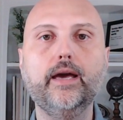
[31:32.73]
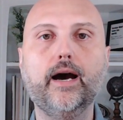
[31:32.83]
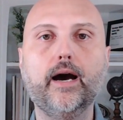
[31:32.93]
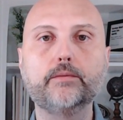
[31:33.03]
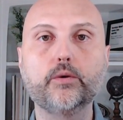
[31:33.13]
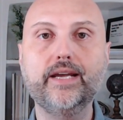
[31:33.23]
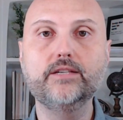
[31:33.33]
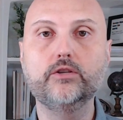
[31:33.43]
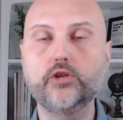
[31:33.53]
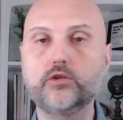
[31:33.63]
Uh, so it
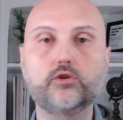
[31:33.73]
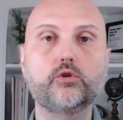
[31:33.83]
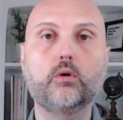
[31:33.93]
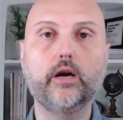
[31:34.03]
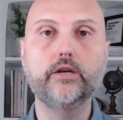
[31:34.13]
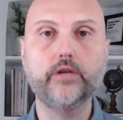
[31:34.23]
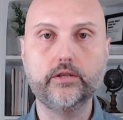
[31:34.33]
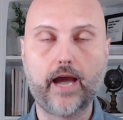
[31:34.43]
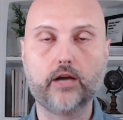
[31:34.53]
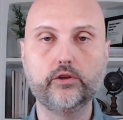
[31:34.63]
isn't just storage,
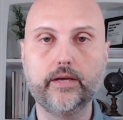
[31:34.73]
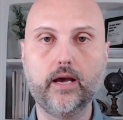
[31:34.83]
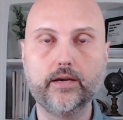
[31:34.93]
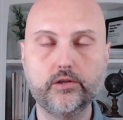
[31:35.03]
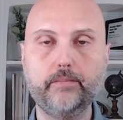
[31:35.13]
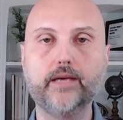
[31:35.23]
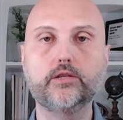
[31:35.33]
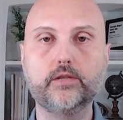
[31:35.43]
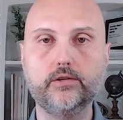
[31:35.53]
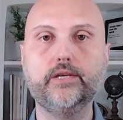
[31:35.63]
it's actually a
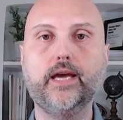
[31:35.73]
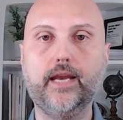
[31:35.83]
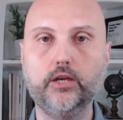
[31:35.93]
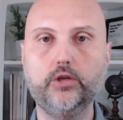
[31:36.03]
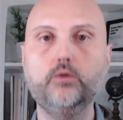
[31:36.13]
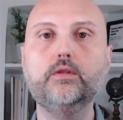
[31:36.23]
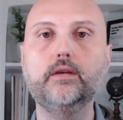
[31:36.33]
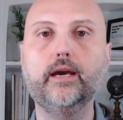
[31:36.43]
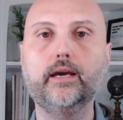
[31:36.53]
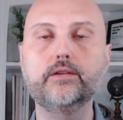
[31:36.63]
space to sit and do
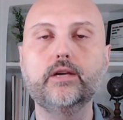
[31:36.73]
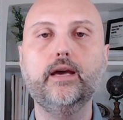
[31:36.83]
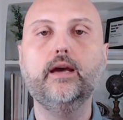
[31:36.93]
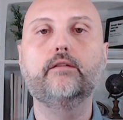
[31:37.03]
things